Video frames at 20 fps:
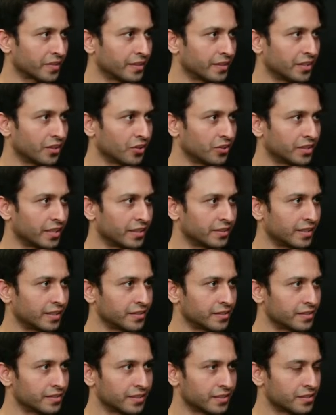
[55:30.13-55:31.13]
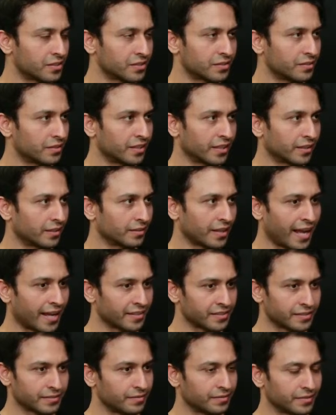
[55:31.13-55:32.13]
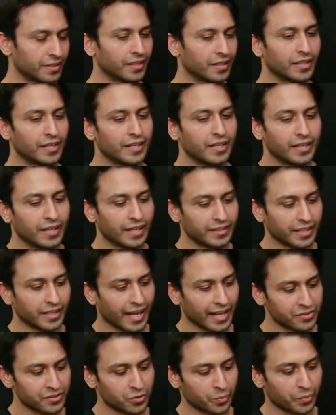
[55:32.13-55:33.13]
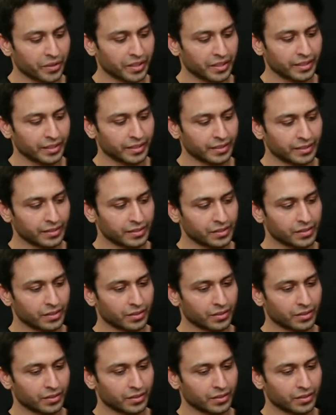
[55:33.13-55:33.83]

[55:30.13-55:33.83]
There has to be